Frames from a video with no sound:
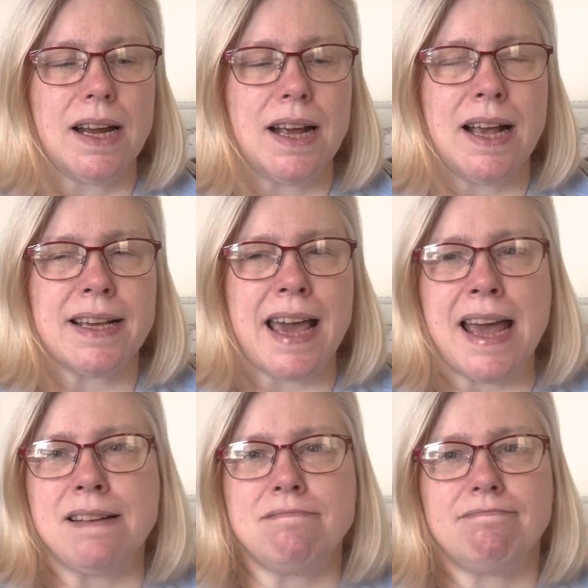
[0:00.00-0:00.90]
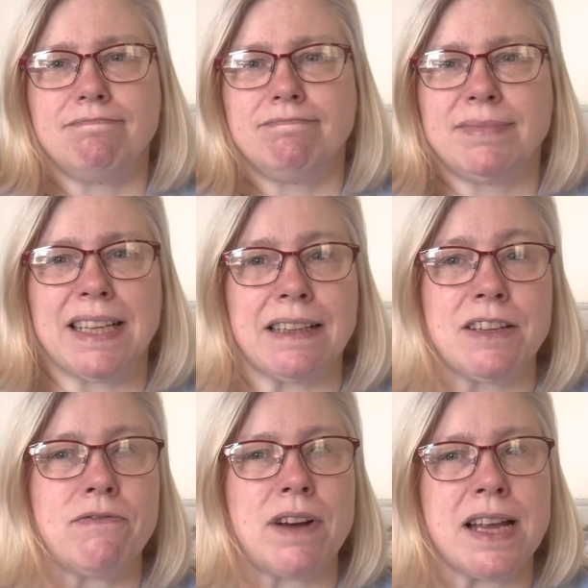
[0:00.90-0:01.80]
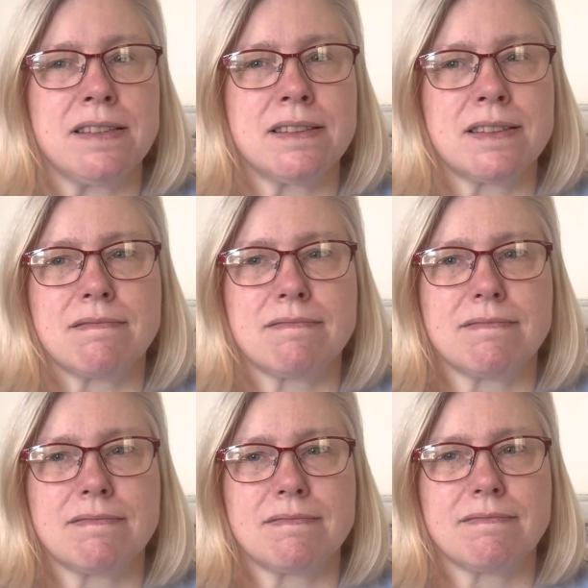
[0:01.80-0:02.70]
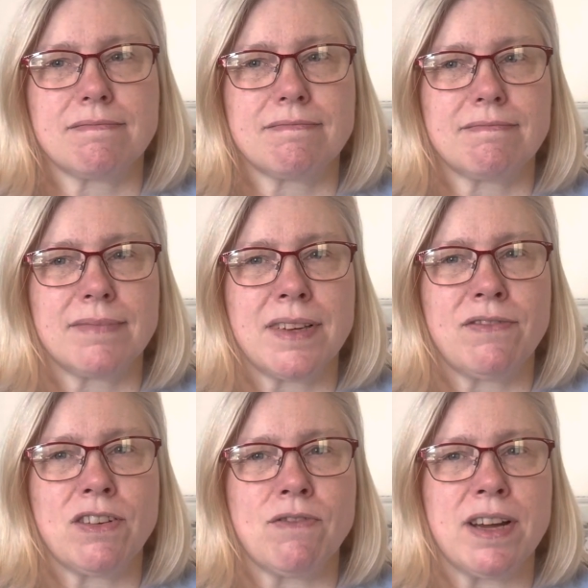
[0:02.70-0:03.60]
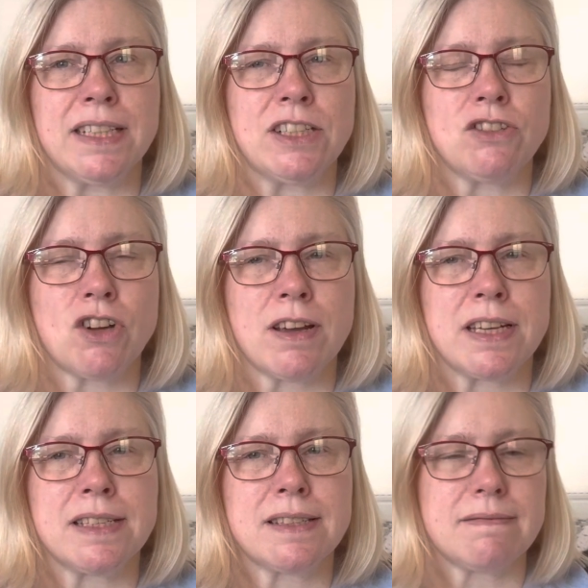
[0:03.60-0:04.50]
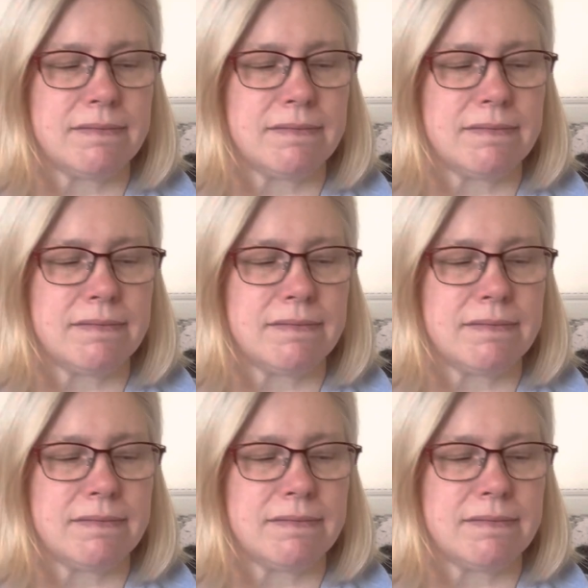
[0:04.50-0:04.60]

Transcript: again, tell your friends if you really enjoy us.